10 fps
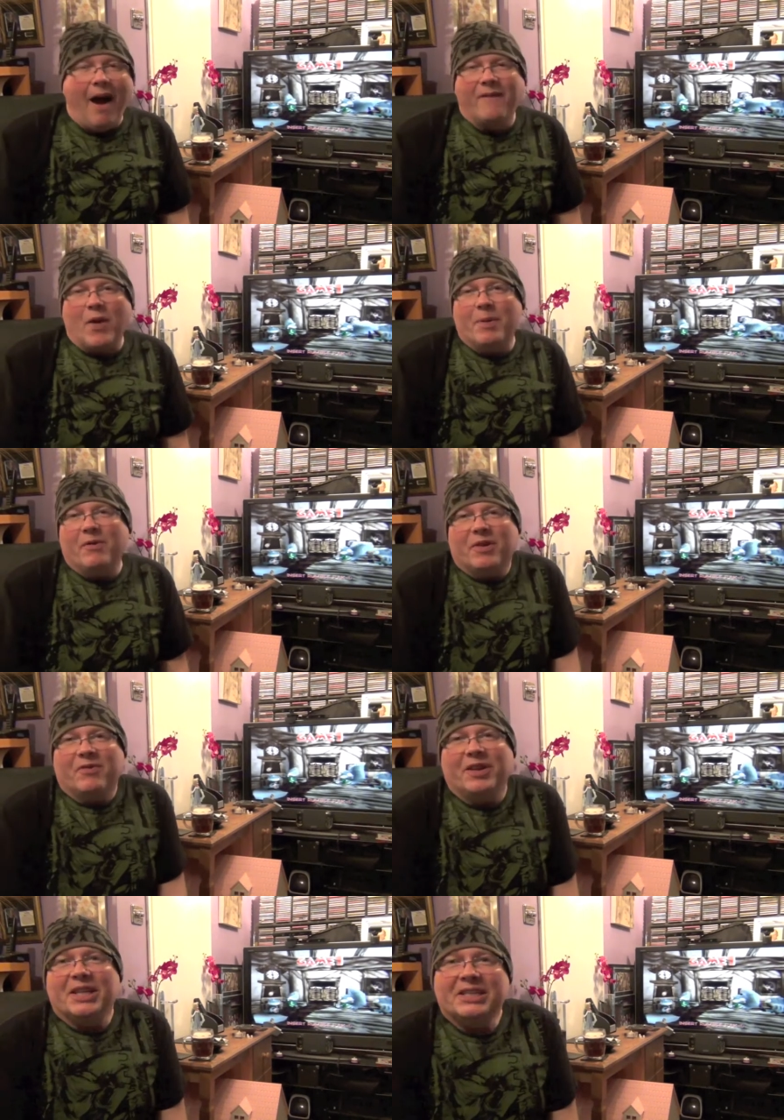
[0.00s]
got a bit of an
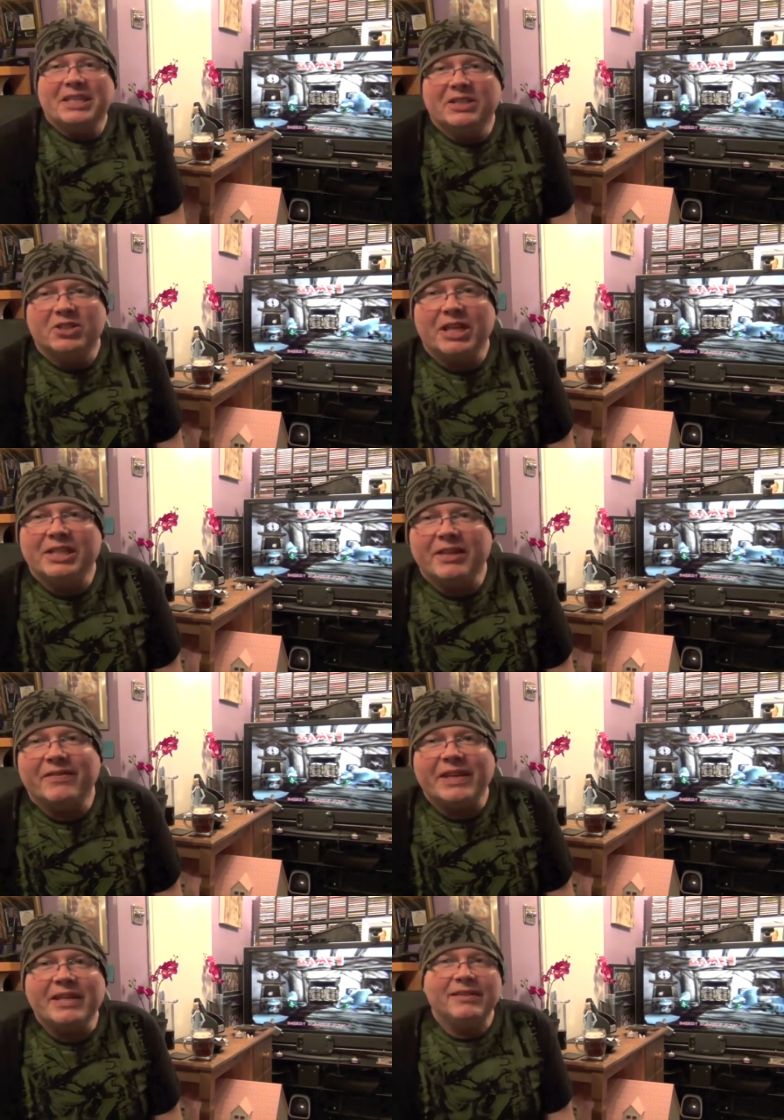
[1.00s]
affinity to cheesy
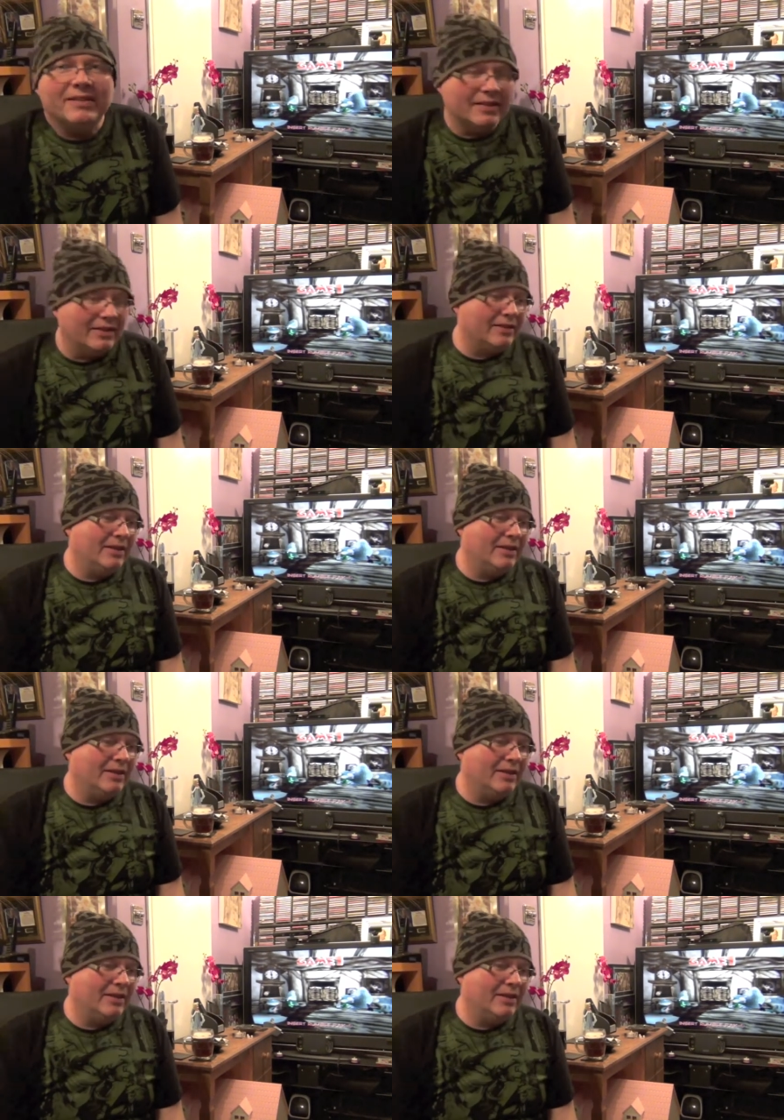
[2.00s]
things.